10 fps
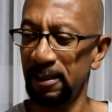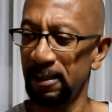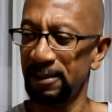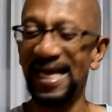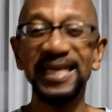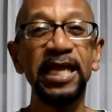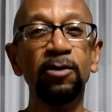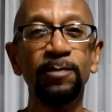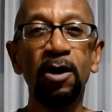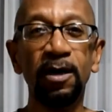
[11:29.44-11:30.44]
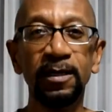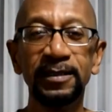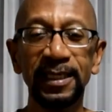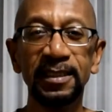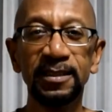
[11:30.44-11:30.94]
San Diego Mall
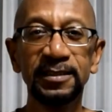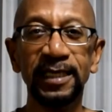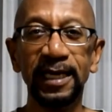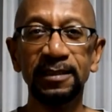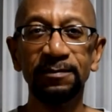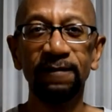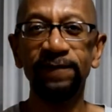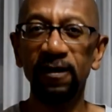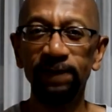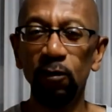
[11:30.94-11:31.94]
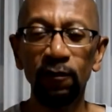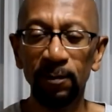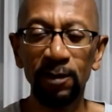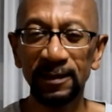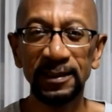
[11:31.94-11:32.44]
that does that. There are a fair few of them
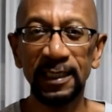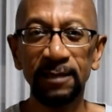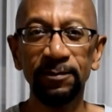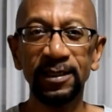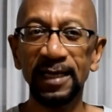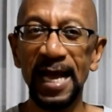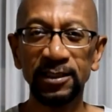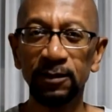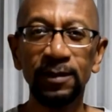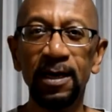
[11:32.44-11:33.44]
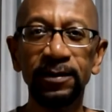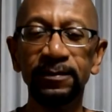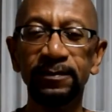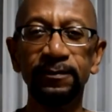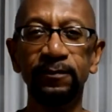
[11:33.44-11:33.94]
around town, but that's around,
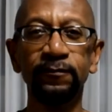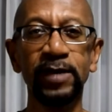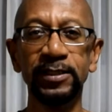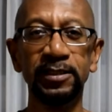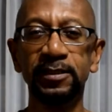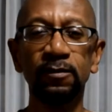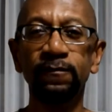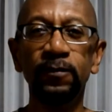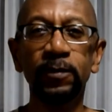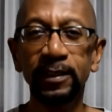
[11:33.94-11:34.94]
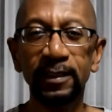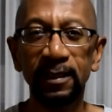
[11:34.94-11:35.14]
friends and so forth.